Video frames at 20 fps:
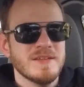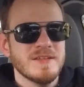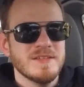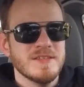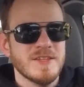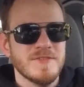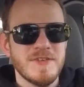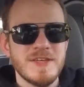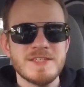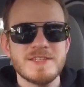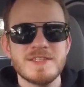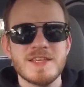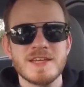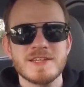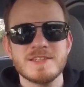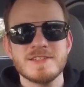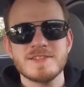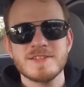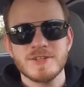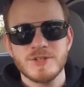the
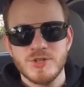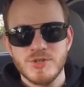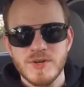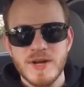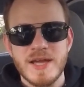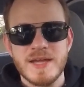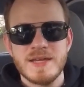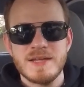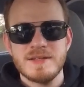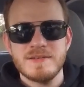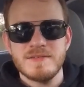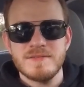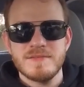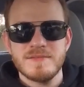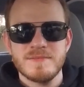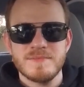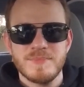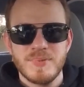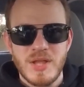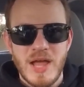V6 is a great
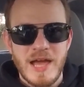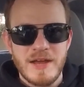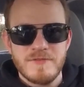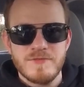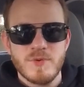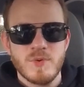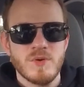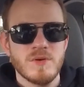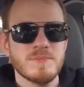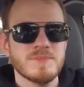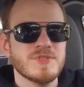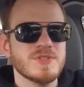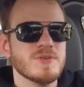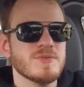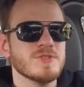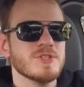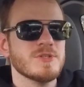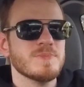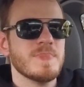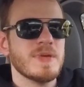platform, so
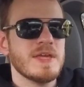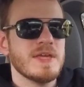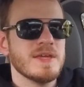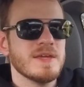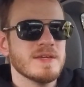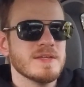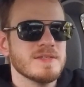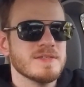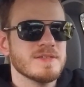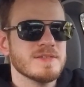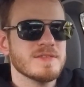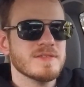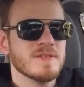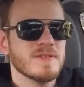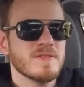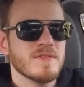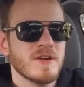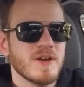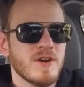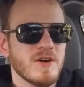to speak. It's
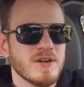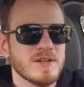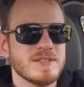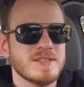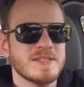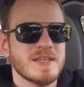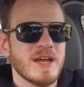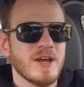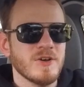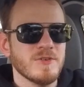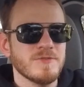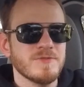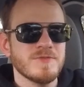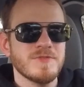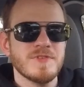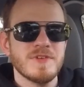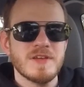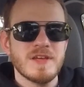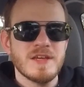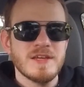the car
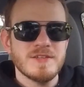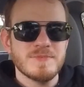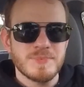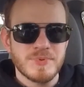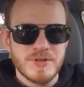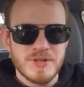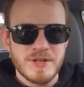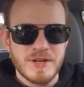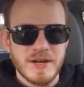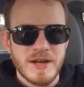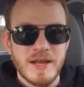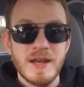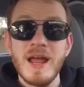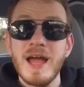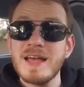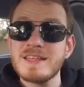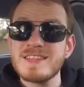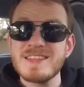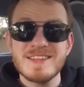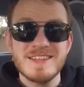itself is pretty great. It
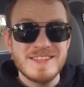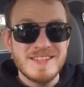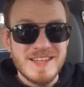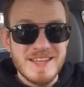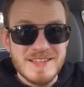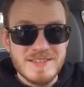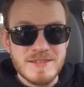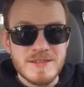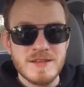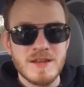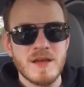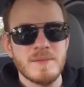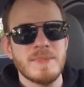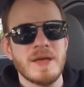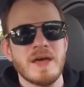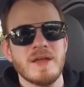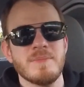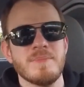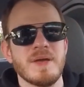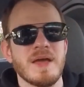has a decent
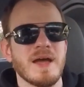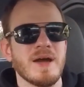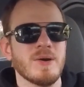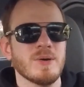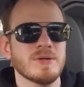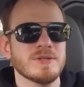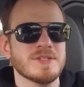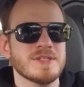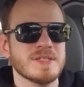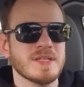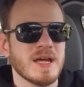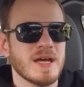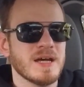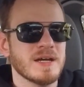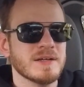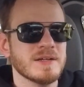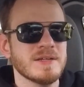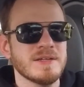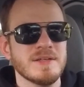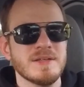amount of power
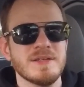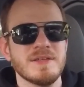stock.